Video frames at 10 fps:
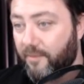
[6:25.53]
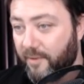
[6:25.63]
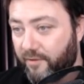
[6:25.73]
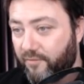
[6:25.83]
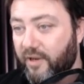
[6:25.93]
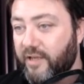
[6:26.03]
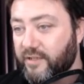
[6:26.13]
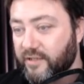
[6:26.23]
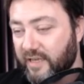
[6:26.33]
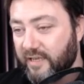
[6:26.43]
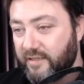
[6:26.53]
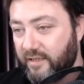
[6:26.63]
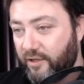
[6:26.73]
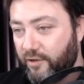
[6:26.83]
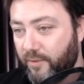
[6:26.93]
American Renaissance,
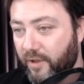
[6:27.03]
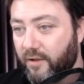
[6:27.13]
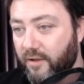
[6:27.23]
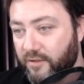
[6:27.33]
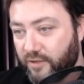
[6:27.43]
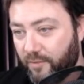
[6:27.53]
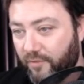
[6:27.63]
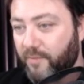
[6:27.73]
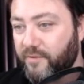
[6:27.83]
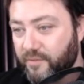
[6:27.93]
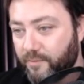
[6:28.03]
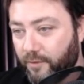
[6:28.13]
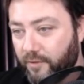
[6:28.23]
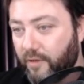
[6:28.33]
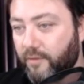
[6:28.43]
Anthony Cumia, Tommy Robinson,
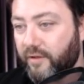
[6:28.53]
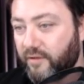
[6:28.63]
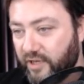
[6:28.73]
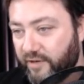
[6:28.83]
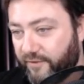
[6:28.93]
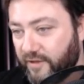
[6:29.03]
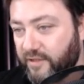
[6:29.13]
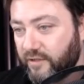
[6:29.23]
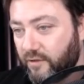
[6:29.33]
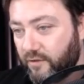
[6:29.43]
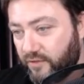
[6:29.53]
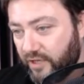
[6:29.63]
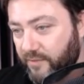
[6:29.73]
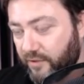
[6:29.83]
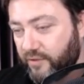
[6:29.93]
Paul Golding, Jada Franson,
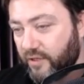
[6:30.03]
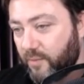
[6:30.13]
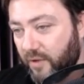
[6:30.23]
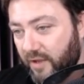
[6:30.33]
James Alsup,